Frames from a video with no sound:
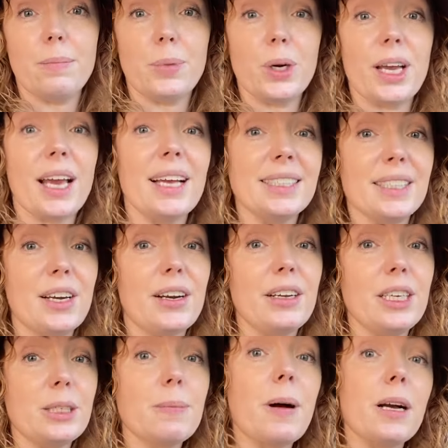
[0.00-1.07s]
book as
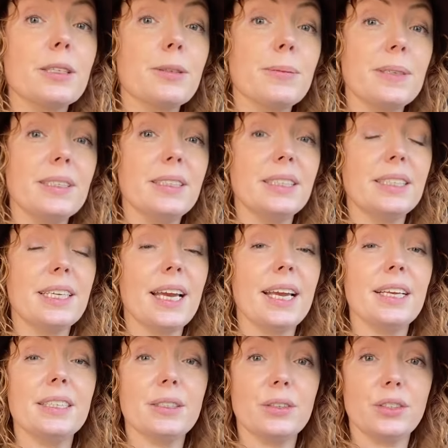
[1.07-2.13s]
early as possible in the
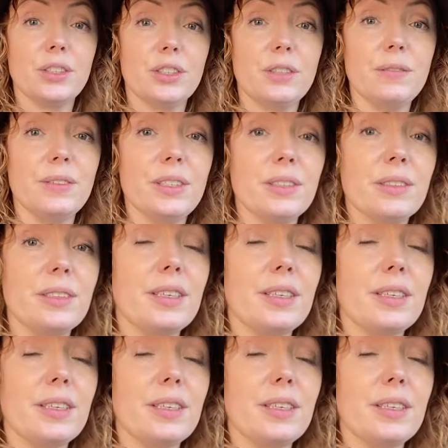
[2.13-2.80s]
day. So there's two videos